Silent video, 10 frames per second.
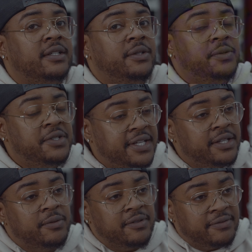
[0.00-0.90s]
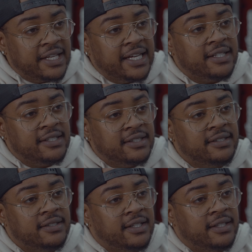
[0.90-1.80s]
sit and reflect and
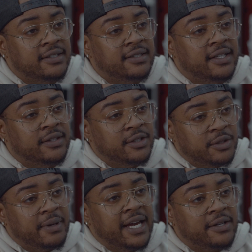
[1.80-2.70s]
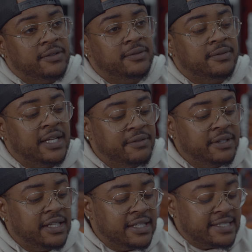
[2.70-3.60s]
look back on
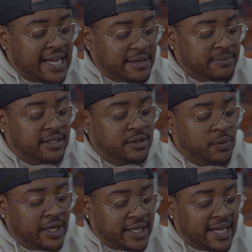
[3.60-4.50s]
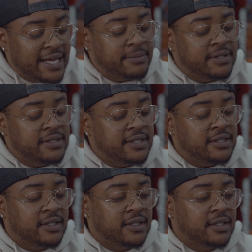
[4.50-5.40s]
everything that's happened and the way it happened,
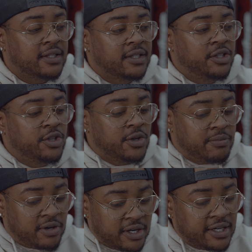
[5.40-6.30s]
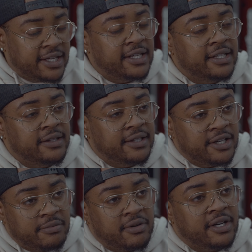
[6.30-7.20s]
your part in it,
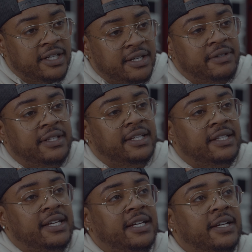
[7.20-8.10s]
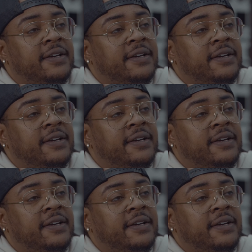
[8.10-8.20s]
their part in everything. Like,